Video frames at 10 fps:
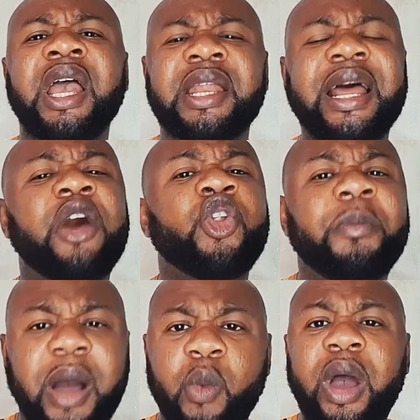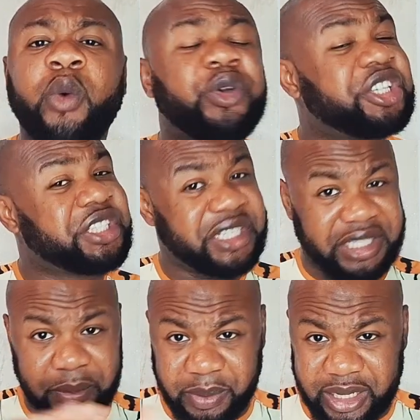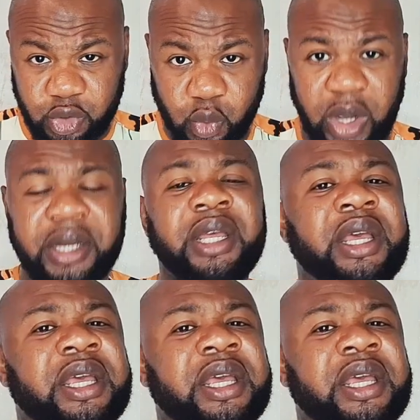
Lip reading: Now, number one, which is the simplest one,